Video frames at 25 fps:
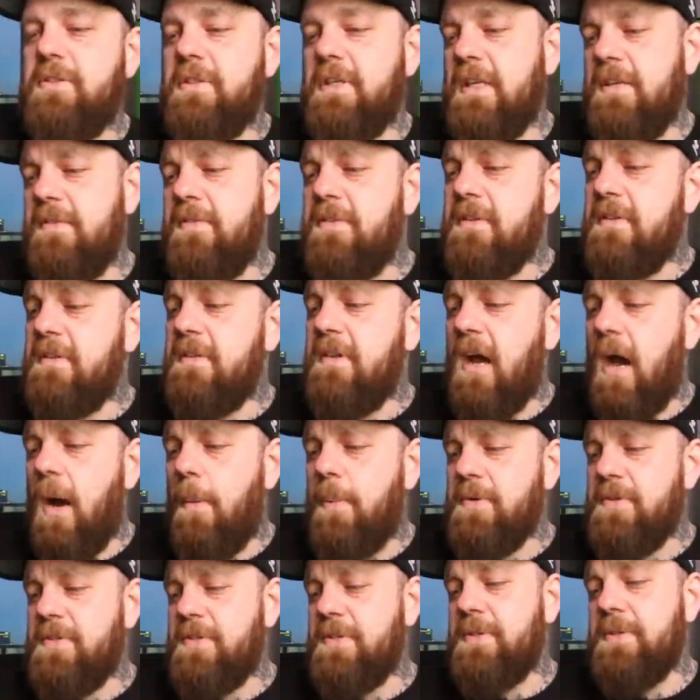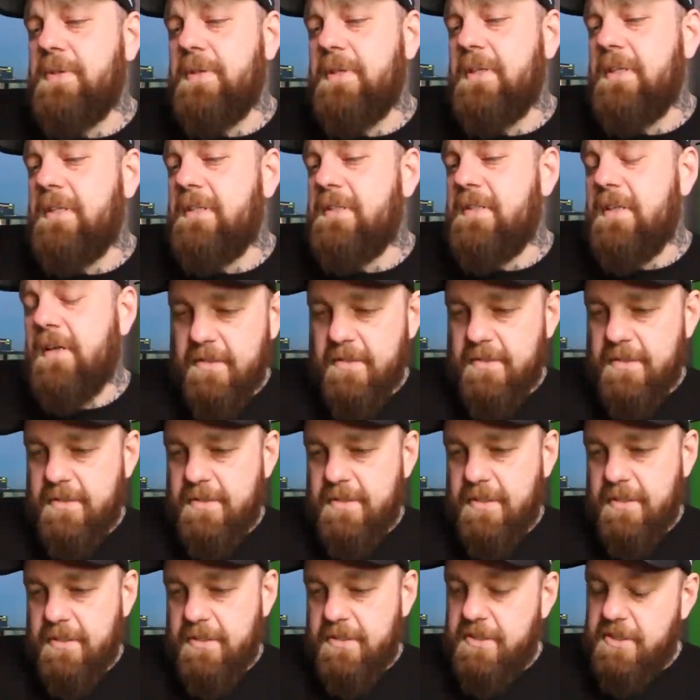You're given opportunities
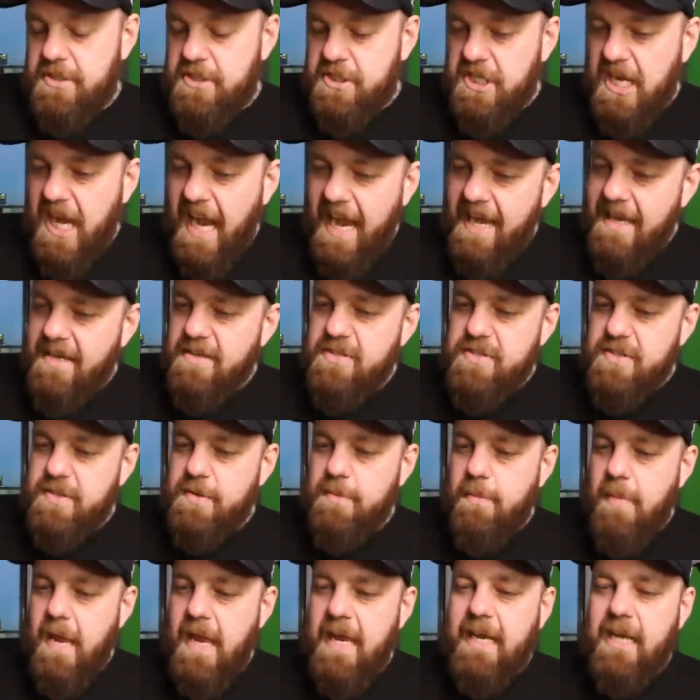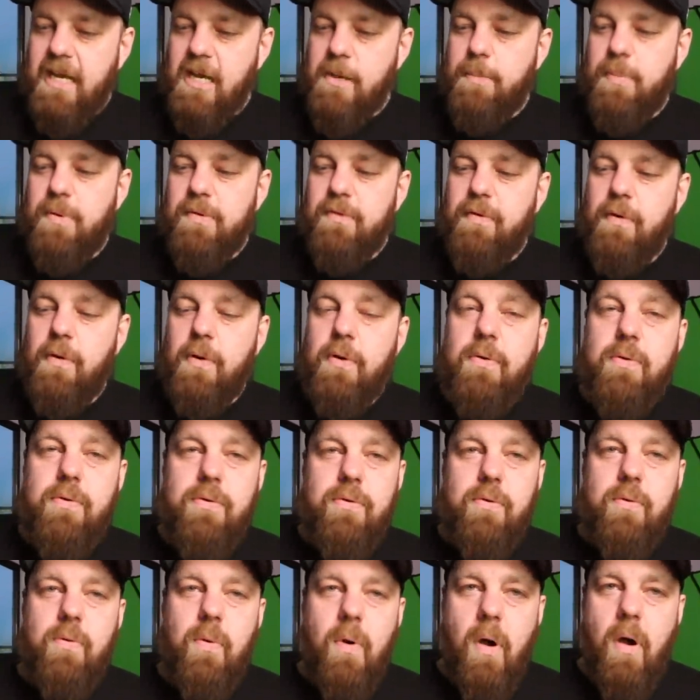to change the makeup of who
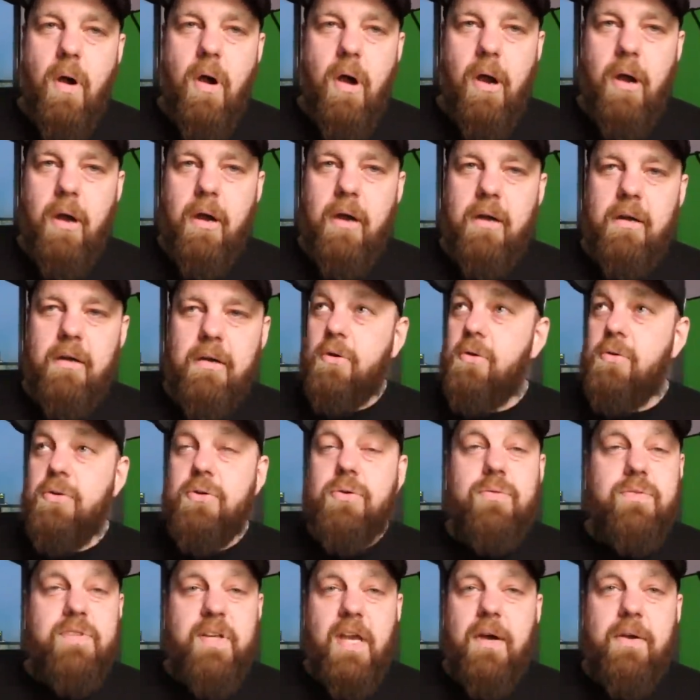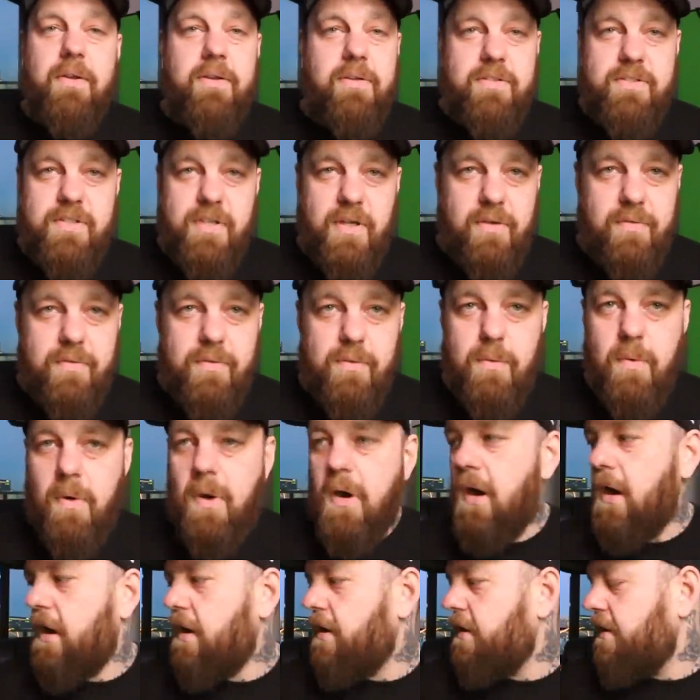you are, who you tell yourself you
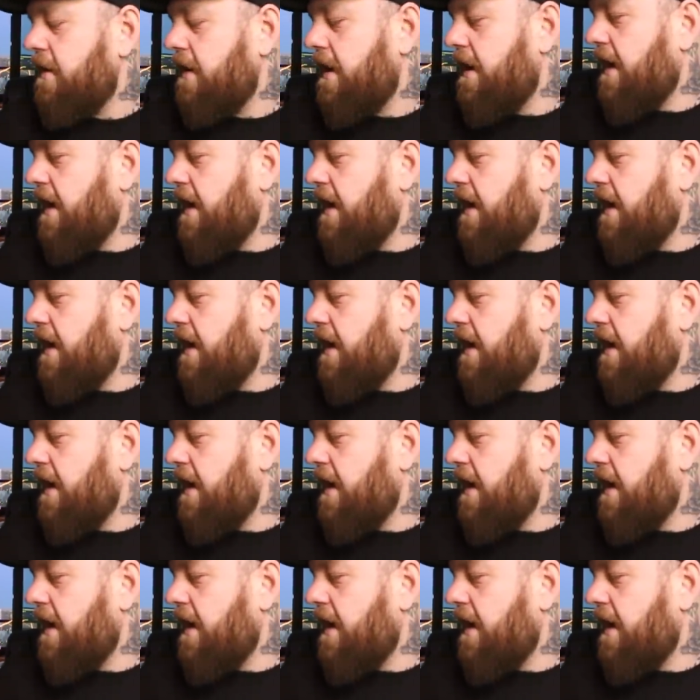are.